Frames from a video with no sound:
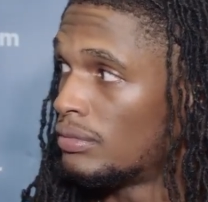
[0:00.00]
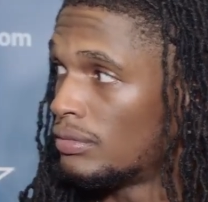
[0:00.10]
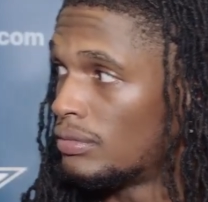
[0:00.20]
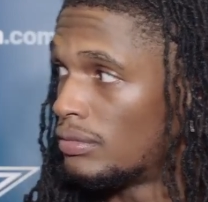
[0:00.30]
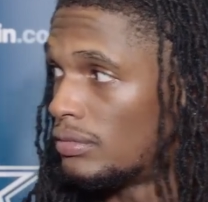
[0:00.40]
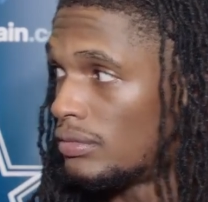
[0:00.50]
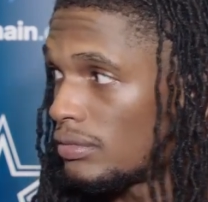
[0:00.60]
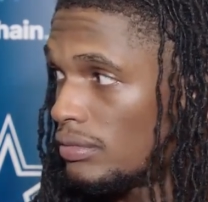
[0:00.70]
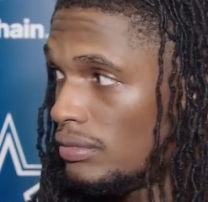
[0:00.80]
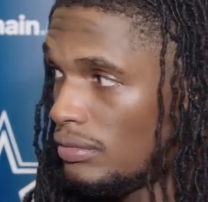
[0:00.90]
what you
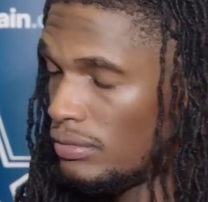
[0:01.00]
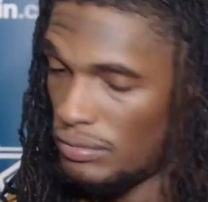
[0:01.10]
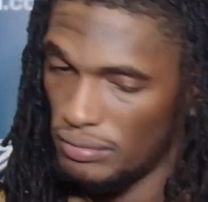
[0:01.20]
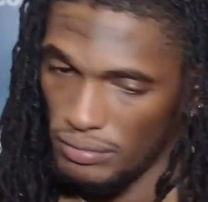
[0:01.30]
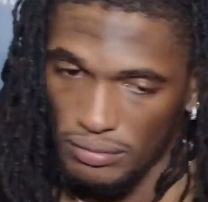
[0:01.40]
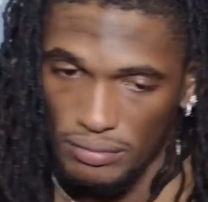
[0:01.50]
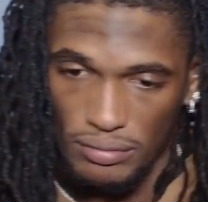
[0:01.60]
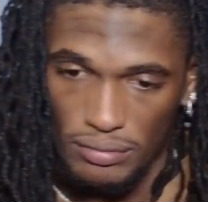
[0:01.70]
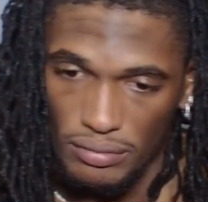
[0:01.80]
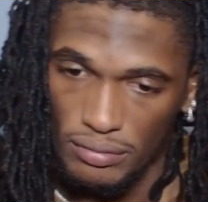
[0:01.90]
most about his approach
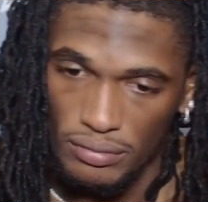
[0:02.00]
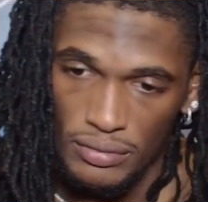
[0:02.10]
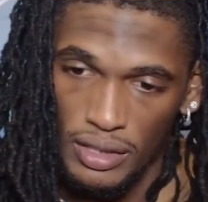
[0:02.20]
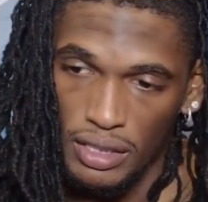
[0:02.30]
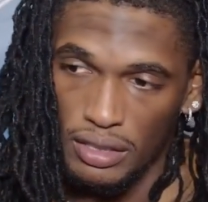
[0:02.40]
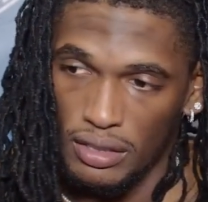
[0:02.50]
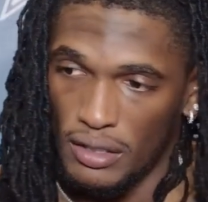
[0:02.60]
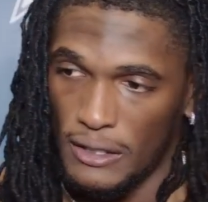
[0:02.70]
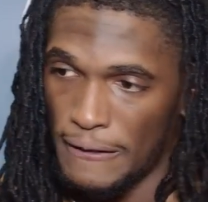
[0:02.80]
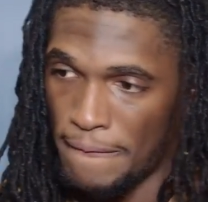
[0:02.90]
to and kind of how
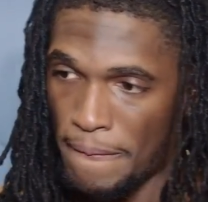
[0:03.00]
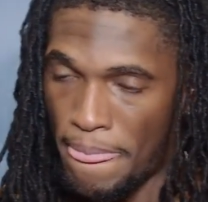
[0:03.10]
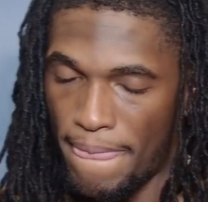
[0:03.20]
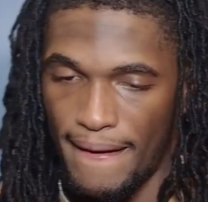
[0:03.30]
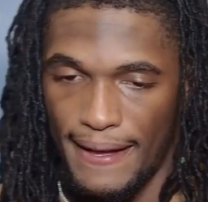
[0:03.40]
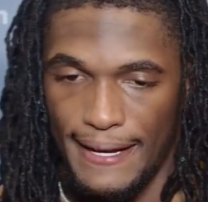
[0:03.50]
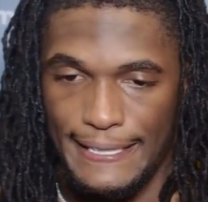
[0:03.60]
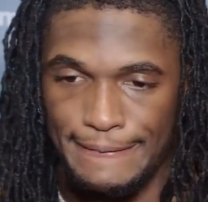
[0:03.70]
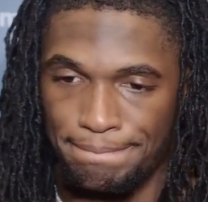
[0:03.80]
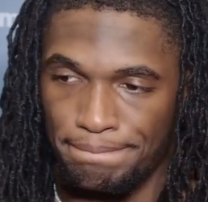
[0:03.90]
he's continued to
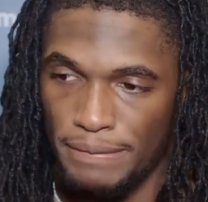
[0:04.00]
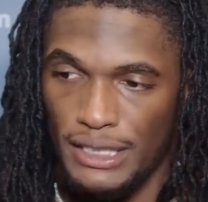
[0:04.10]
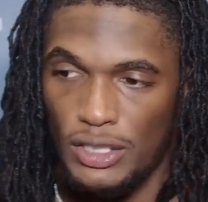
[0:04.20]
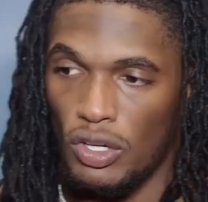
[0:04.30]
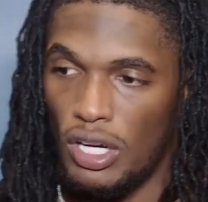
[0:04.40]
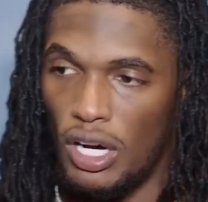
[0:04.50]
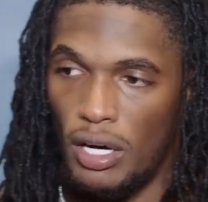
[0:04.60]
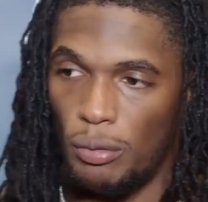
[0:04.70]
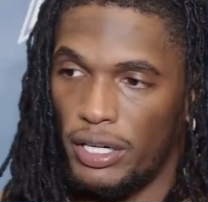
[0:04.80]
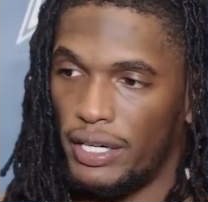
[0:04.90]
develop? He's so
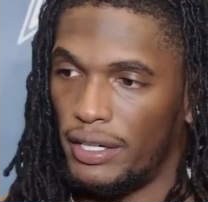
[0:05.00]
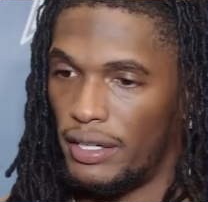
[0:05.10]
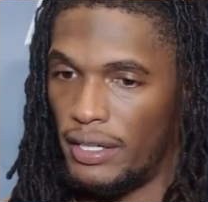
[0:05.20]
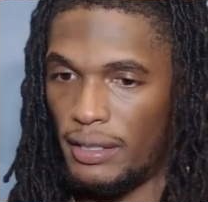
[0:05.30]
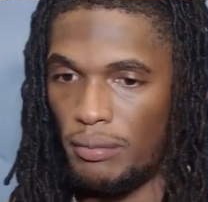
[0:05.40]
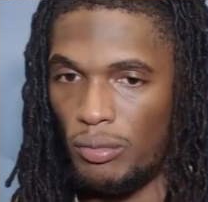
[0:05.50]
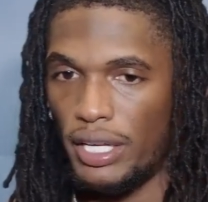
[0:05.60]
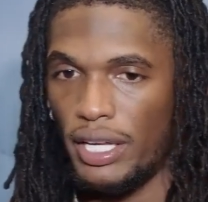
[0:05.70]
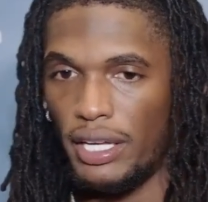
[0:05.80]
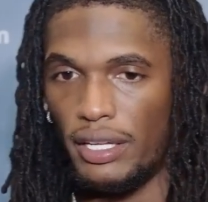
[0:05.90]
calm with it. Um,
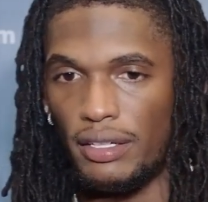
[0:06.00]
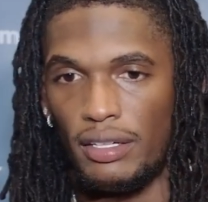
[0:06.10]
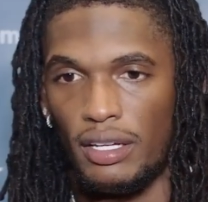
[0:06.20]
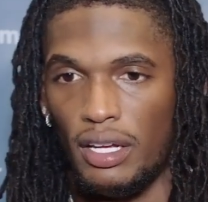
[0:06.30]
weekend,